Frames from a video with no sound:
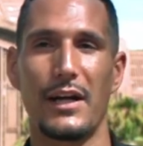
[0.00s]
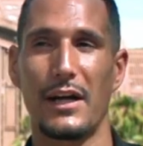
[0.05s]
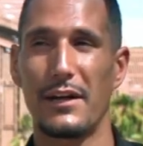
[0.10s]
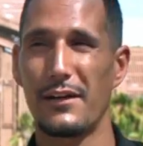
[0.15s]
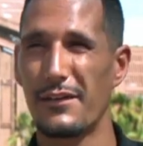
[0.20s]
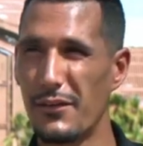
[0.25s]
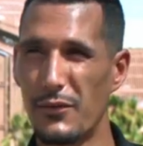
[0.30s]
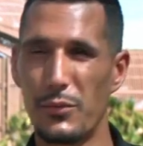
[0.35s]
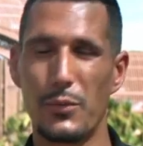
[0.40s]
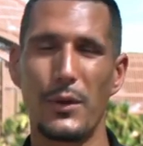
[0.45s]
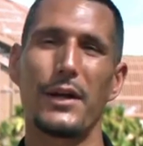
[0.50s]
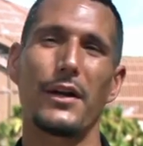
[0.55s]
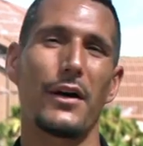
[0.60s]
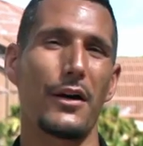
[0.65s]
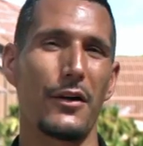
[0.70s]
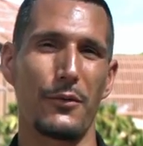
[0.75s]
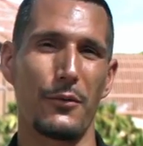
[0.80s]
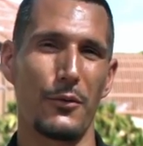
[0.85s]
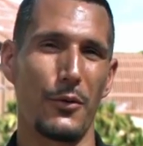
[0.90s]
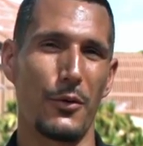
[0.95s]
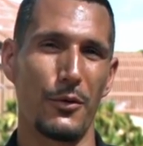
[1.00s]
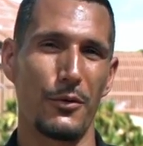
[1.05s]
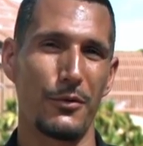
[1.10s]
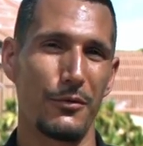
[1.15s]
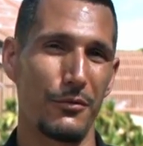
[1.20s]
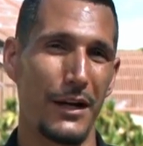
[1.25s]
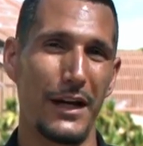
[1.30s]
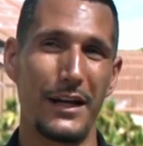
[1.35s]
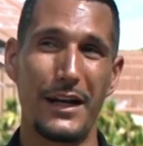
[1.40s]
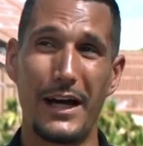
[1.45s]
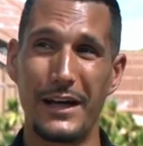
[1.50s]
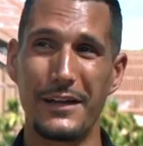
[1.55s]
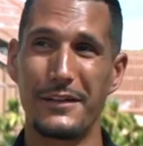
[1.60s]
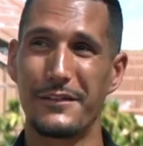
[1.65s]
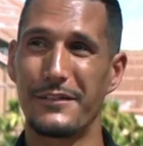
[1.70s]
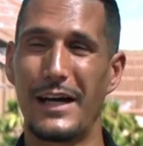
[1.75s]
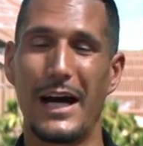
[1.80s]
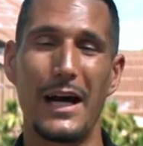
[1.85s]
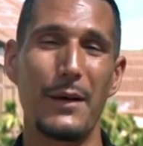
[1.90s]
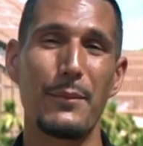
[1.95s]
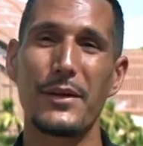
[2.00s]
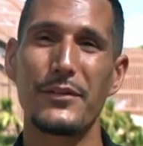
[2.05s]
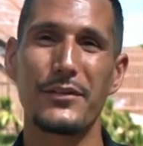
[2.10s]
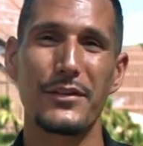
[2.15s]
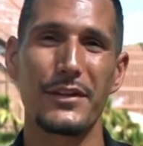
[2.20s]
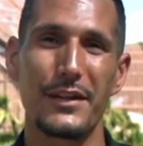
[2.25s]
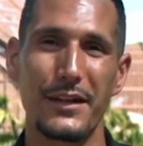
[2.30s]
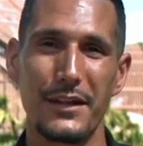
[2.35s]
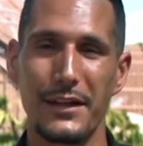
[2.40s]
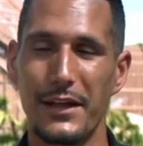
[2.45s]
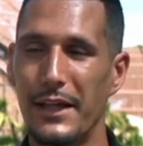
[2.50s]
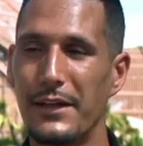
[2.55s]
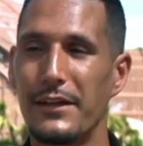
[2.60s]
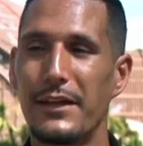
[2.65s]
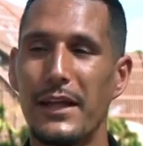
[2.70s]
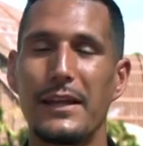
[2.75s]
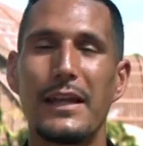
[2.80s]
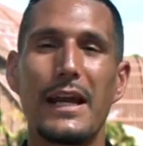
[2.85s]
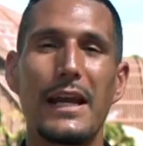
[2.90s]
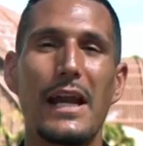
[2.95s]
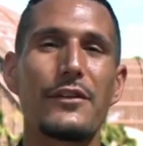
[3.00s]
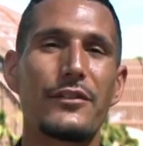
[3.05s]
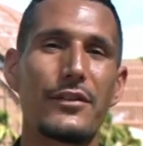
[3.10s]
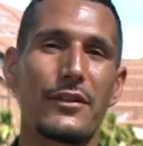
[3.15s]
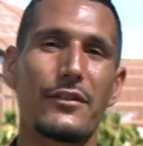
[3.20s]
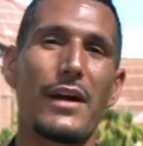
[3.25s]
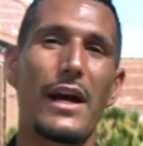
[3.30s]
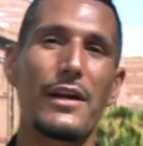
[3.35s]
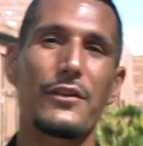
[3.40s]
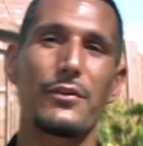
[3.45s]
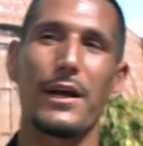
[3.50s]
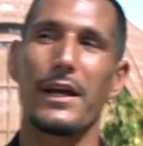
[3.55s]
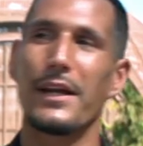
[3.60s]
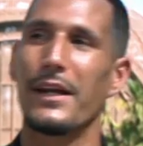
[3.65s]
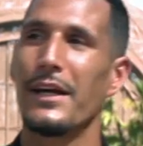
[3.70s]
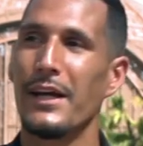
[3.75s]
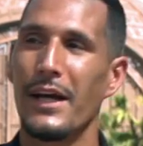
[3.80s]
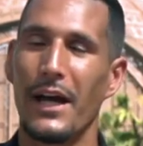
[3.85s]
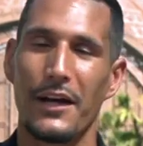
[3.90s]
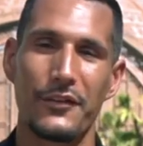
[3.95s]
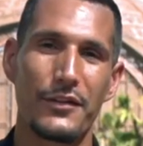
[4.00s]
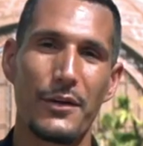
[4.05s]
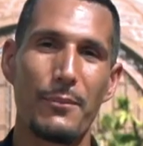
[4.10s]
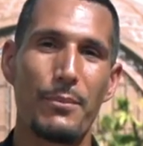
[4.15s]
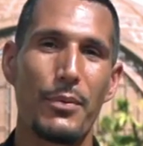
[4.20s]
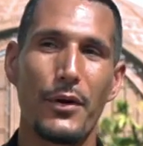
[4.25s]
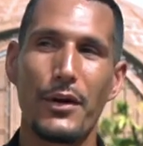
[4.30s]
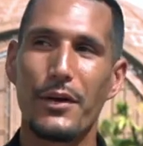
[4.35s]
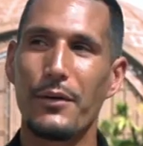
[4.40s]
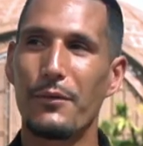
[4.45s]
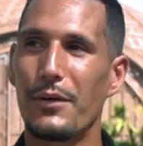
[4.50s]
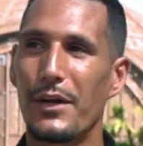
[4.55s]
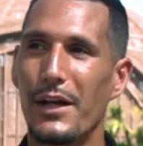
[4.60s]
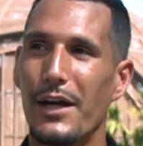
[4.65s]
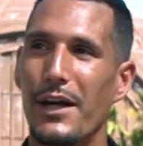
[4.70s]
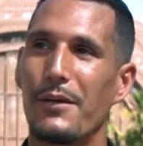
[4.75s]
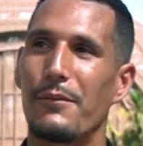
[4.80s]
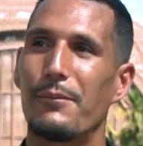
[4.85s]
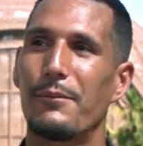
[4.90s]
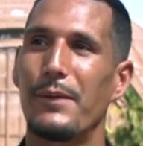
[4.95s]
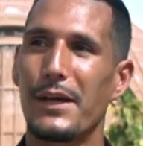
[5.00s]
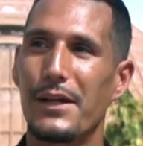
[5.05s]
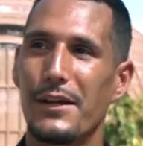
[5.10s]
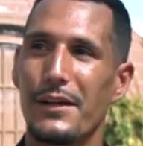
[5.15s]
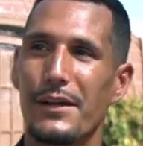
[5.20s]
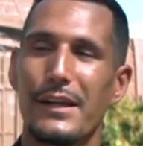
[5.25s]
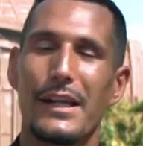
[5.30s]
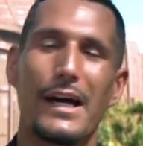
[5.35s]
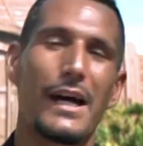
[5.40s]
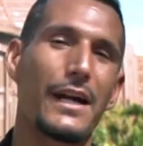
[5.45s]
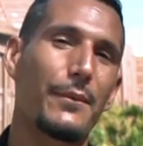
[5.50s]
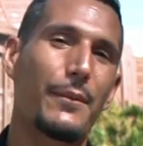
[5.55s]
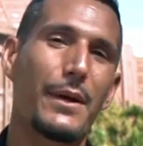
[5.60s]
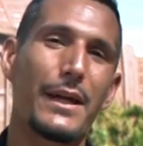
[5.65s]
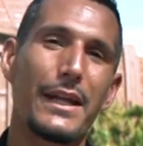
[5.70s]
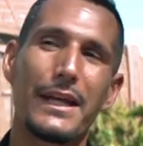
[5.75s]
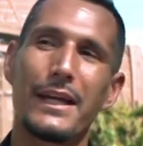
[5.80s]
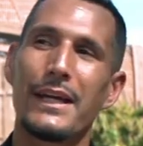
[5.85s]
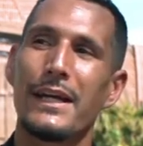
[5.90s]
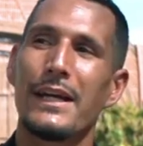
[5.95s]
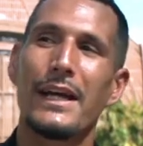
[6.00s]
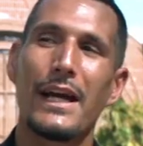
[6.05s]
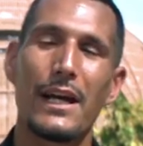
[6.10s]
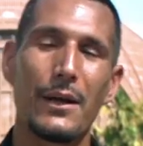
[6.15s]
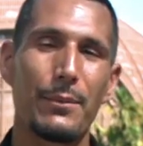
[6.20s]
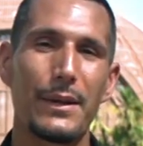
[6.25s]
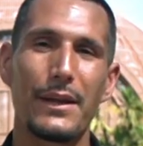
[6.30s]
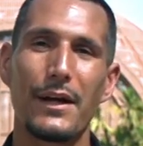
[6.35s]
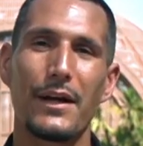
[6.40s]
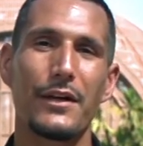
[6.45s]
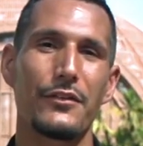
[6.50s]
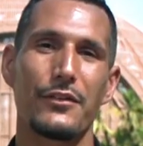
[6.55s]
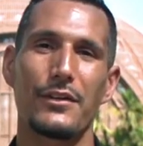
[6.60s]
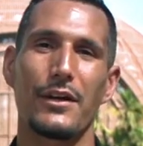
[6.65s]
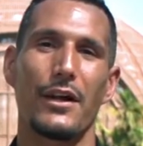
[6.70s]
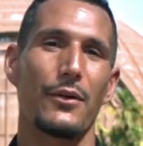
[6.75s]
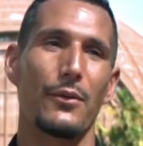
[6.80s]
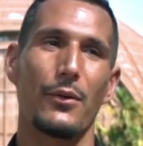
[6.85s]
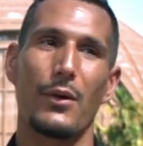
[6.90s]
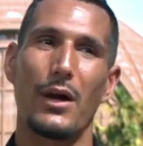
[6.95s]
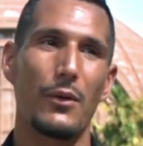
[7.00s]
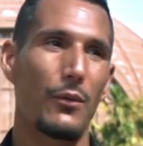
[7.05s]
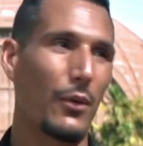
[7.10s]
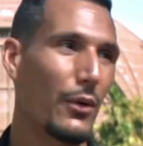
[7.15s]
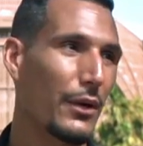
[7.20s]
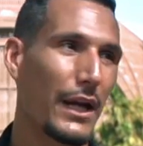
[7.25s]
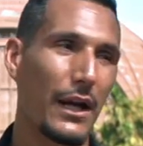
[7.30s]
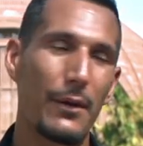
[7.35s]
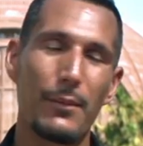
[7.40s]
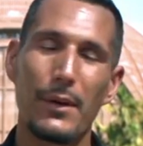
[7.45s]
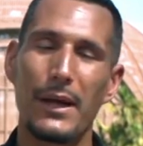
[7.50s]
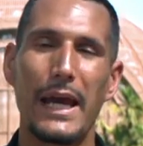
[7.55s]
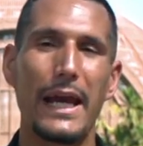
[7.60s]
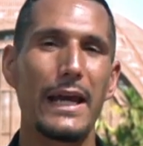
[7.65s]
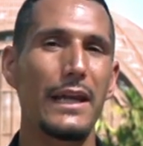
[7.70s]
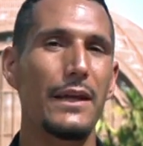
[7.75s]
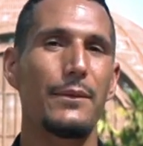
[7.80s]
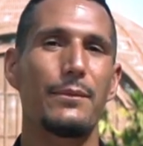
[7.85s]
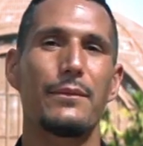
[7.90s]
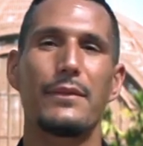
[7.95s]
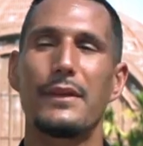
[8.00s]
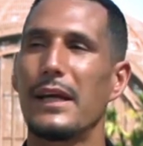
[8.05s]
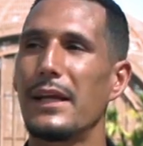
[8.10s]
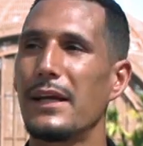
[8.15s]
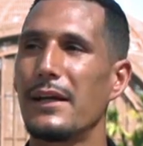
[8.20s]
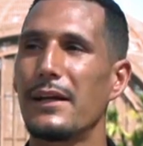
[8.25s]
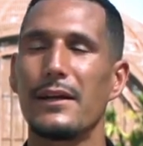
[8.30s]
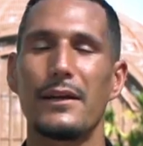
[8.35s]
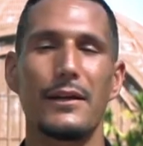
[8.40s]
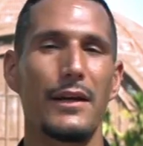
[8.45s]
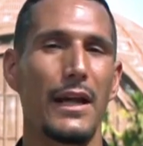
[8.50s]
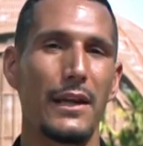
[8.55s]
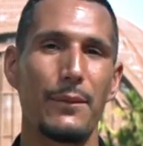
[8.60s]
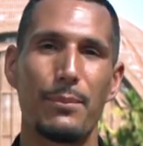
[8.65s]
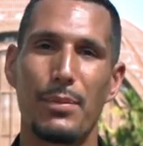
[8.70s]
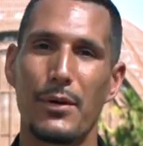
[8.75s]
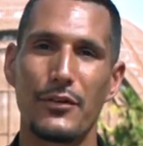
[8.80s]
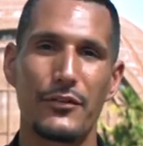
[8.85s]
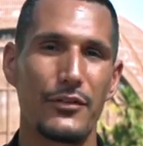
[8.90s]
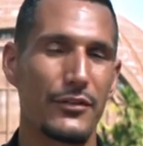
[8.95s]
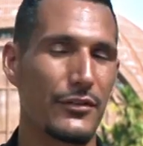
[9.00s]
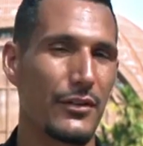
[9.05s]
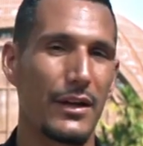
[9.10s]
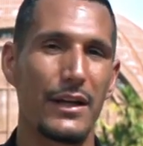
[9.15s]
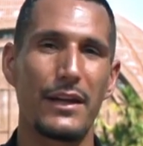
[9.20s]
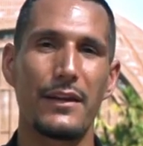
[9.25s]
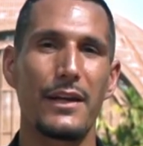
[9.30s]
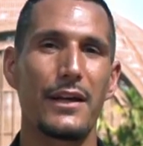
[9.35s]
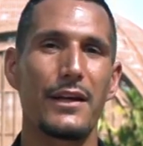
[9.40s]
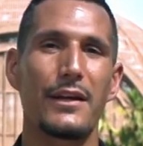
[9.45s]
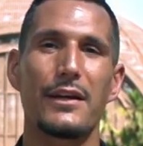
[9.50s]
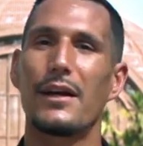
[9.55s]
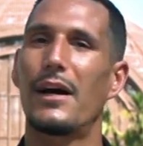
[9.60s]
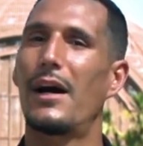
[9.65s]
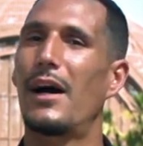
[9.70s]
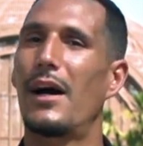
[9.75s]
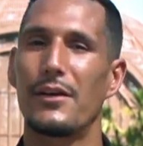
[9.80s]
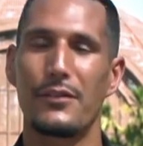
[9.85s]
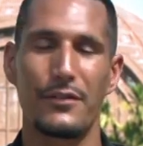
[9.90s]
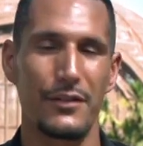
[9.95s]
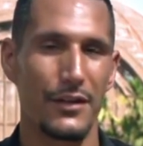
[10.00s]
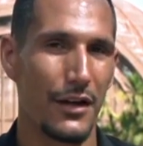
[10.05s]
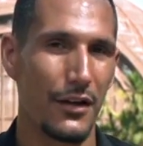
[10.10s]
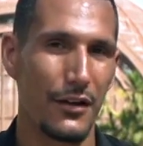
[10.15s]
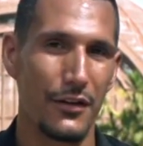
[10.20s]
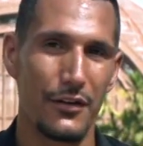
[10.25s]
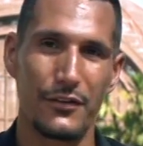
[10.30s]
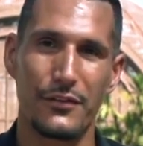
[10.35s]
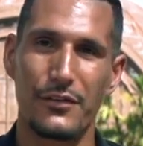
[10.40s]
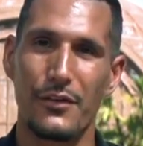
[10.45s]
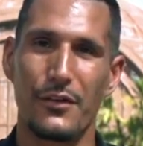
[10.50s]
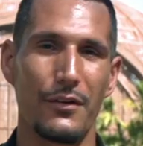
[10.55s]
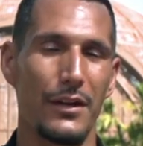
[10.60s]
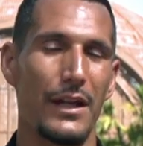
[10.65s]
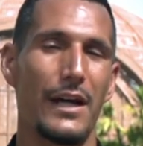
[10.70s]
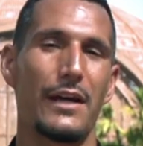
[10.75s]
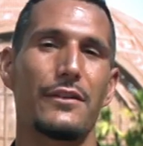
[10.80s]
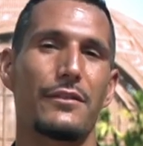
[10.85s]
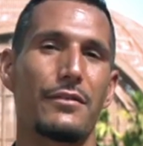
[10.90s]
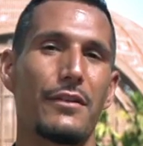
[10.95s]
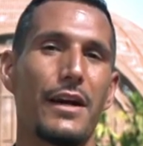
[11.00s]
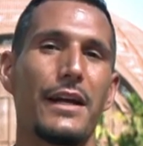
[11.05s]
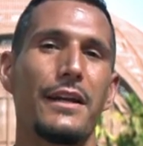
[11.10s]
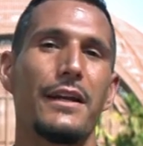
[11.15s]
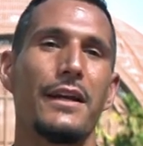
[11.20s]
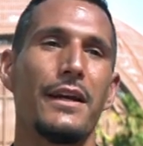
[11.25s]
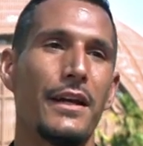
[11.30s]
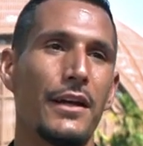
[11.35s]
kind of the $20 rule, right? I, I basically, and that has to graduate. At some point, when I make a lot of money, it'll be the $100 rule. I won't care about anything, any purchase or anything $100 or less, right?